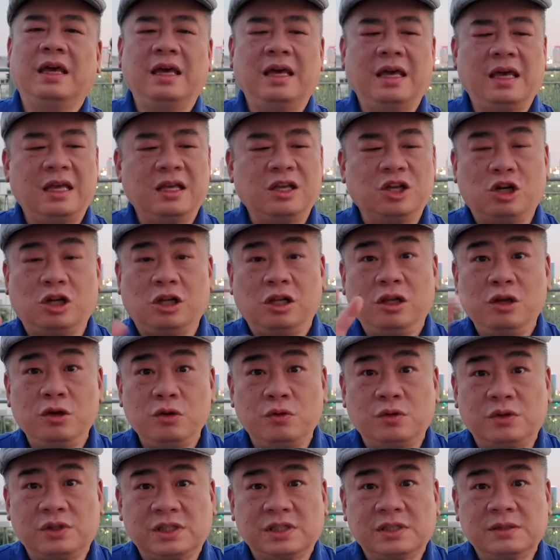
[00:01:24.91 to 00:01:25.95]
It
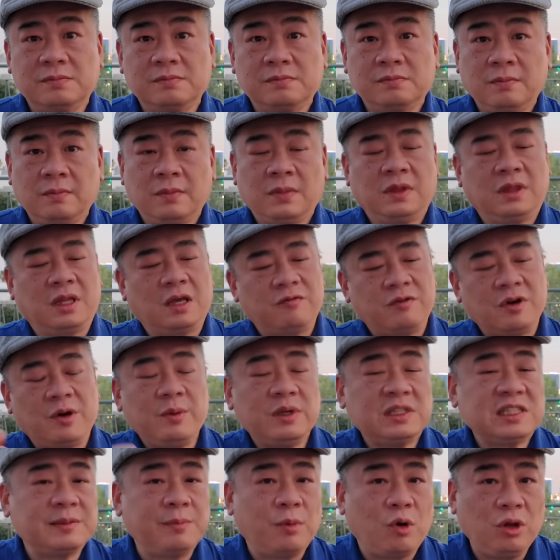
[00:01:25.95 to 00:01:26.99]
includes the
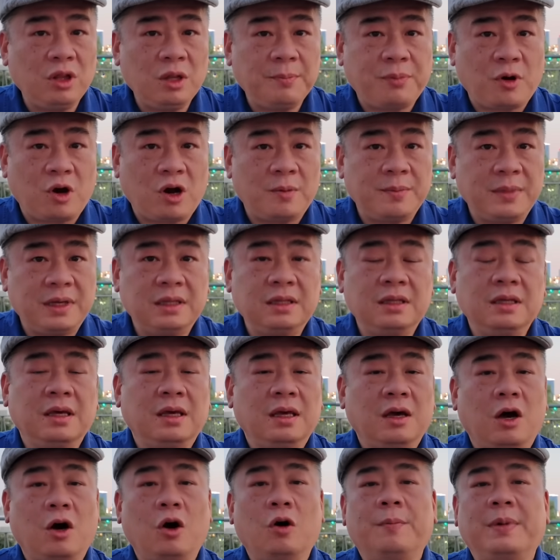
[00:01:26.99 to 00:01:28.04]
very small apartment.
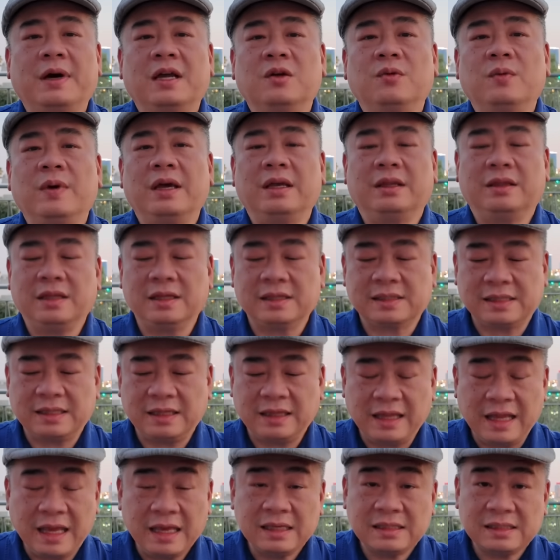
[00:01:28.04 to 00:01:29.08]
Oh, by the way, there's
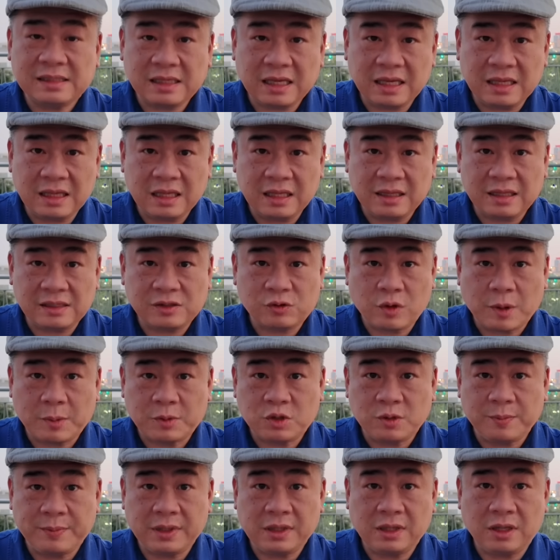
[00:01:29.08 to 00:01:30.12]
links in the
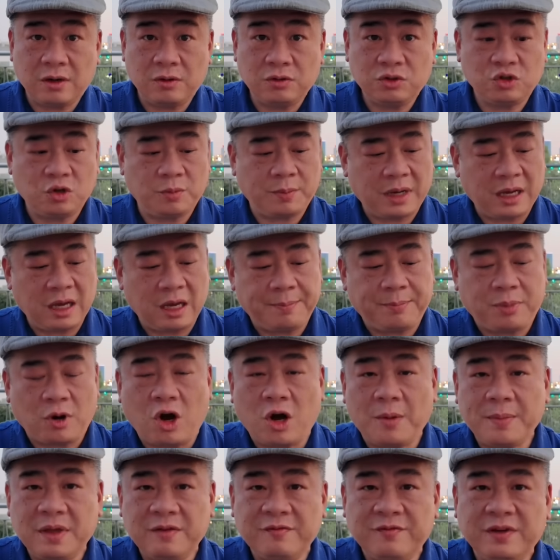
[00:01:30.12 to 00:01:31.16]
description below to my
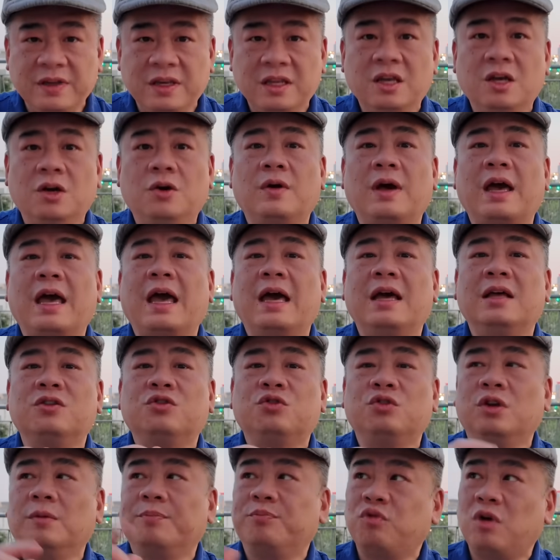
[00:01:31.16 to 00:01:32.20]
apartment video and
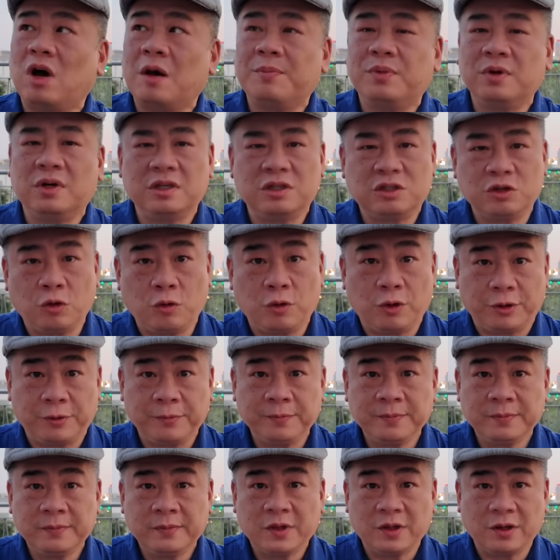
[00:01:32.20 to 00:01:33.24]
to the property tour.
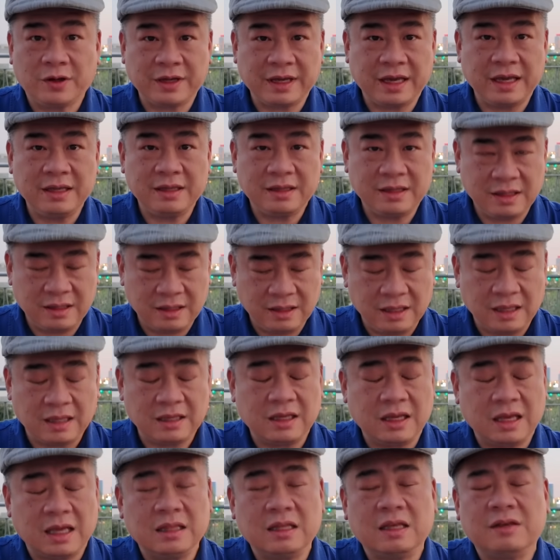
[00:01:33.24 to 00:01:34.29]
Okay,
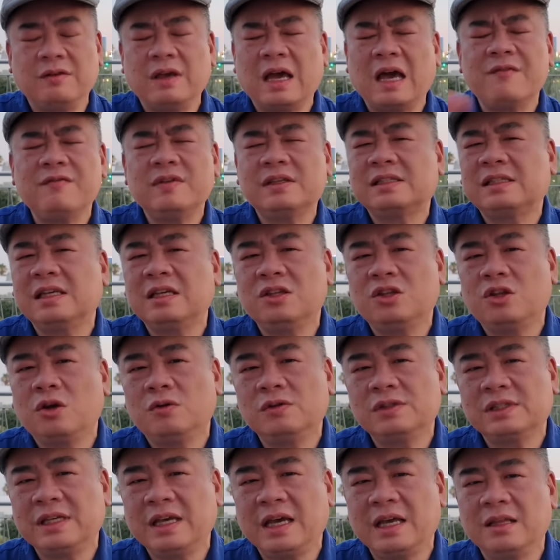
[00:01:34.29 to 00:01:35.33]
and if you haven't seen
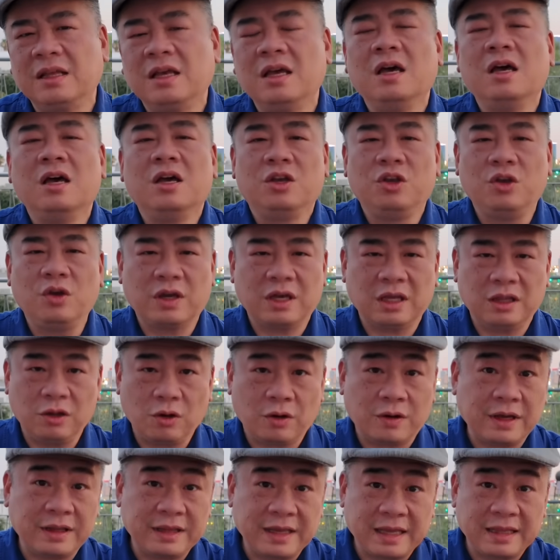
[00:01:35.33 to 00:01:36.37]
those yet, you can
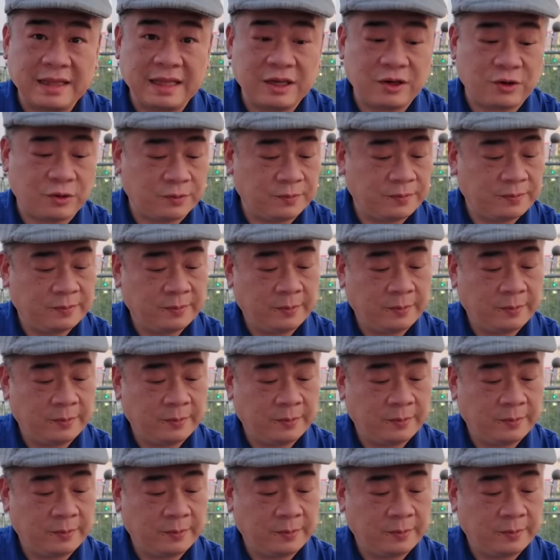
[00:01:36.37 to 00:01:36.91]
look at that later.